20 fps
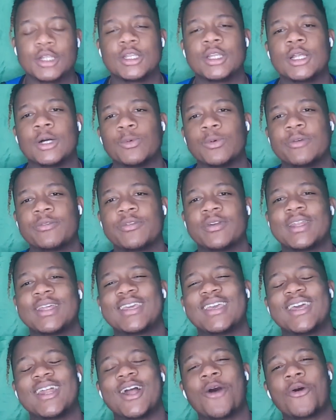look, we finna
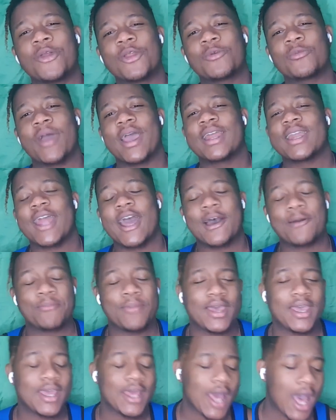get on it right now,
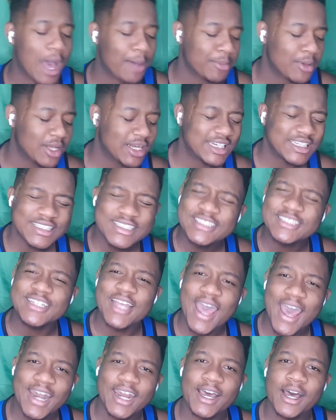man. I'm gonna
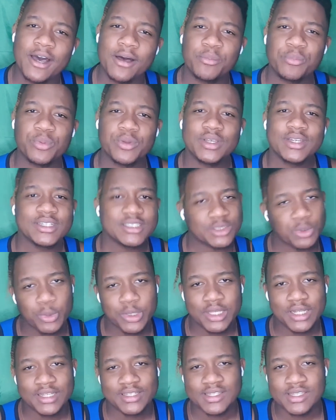shut up so we
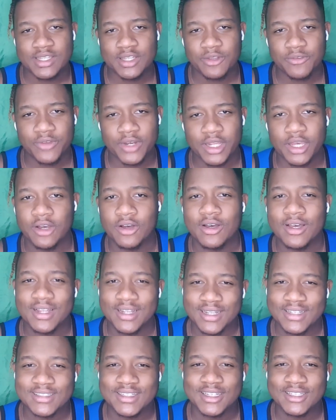can listen to the video.
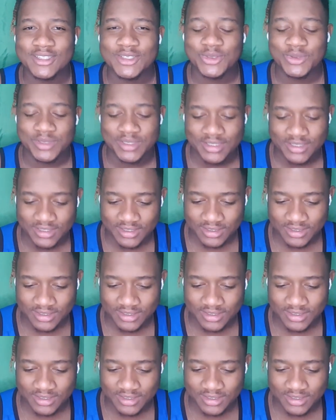Let's get to it.